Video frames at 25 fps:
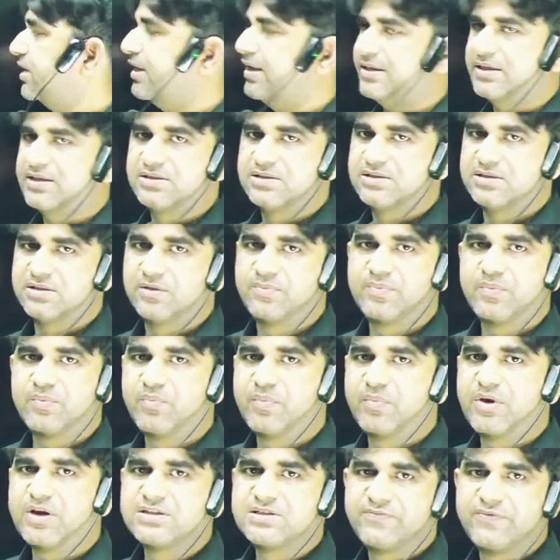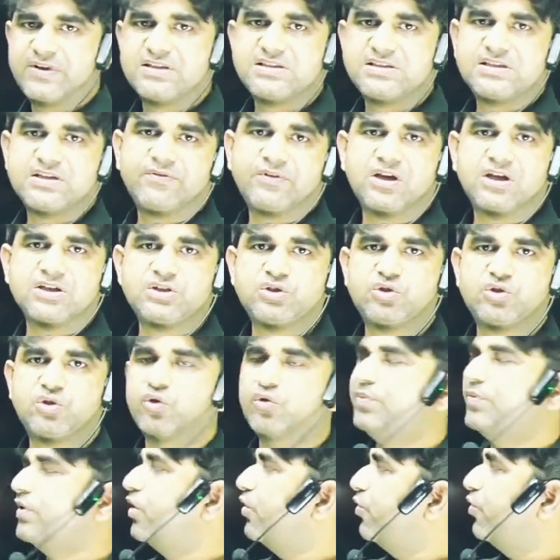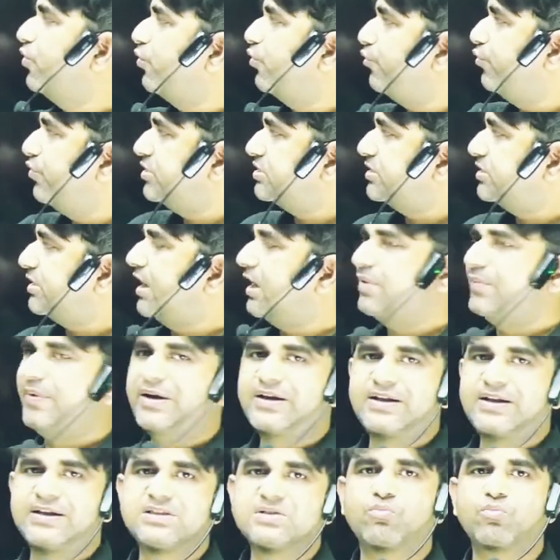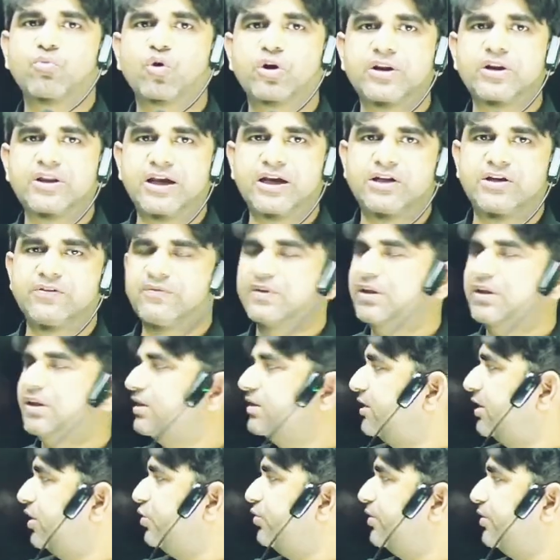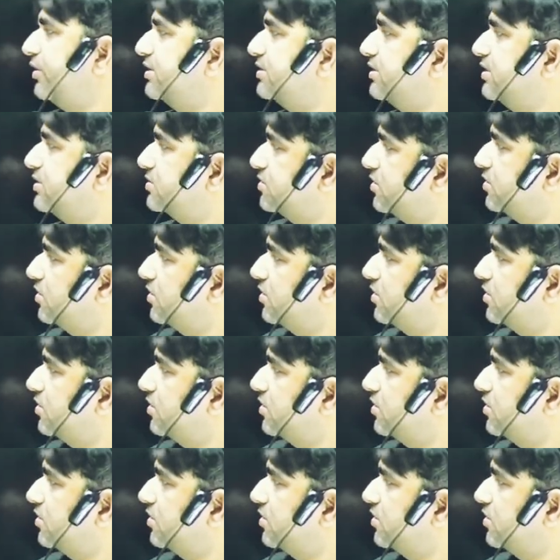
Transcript: answer. But when someone asks you which element is more reactive, then you can say, sir,